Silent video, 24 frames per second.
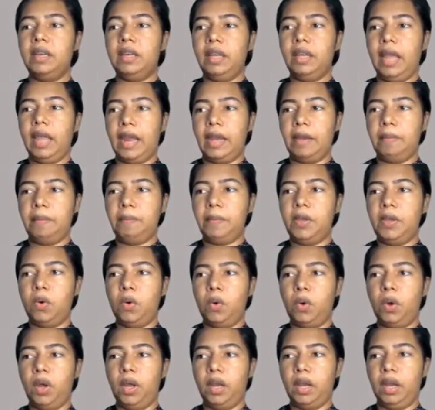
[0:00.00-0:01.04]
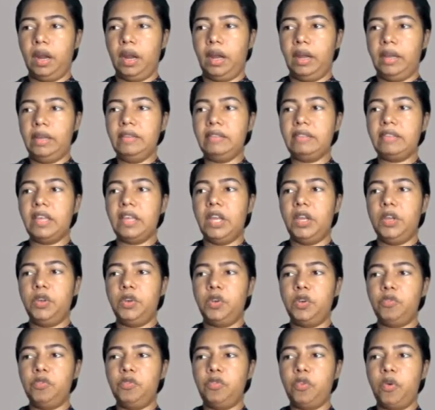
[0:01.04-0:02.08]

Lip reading: can be organized into